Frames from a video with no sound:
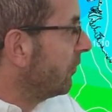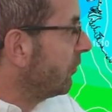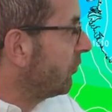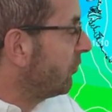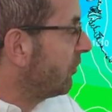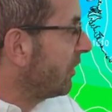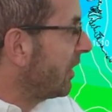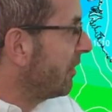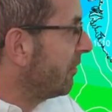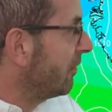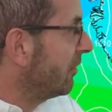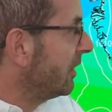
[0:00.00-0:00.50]

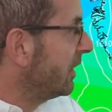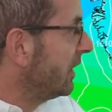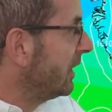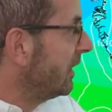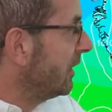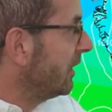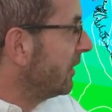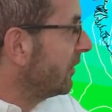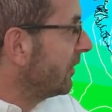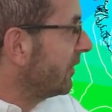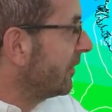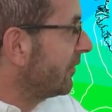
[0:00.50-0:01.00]

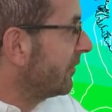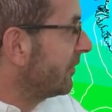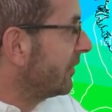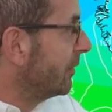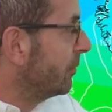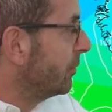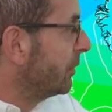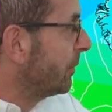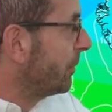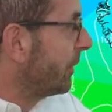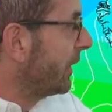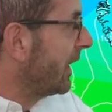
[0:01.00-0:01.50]
Generally, a
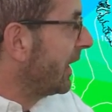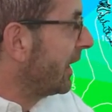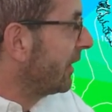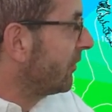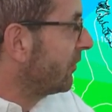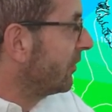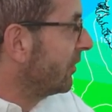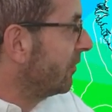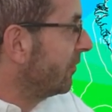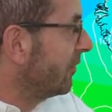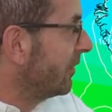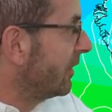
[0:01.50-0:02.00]
similar
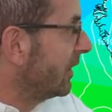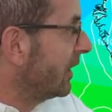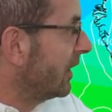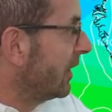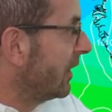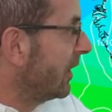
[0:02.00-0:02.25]
pattern there.